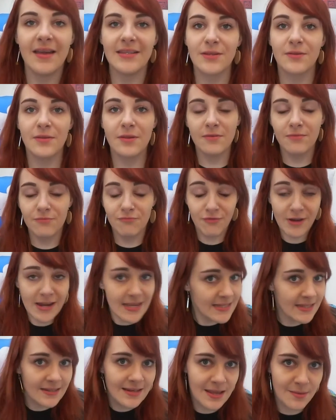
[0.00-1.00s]
So the
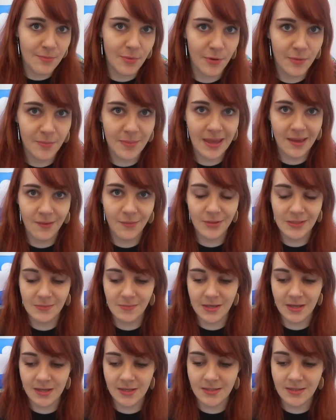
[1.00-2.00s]
reason he bought me it was
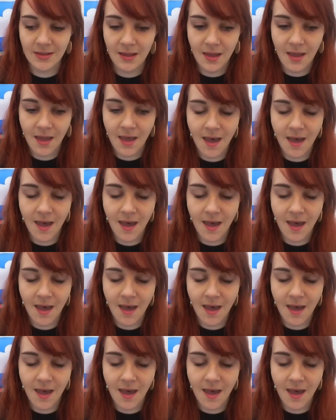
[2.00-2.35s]
because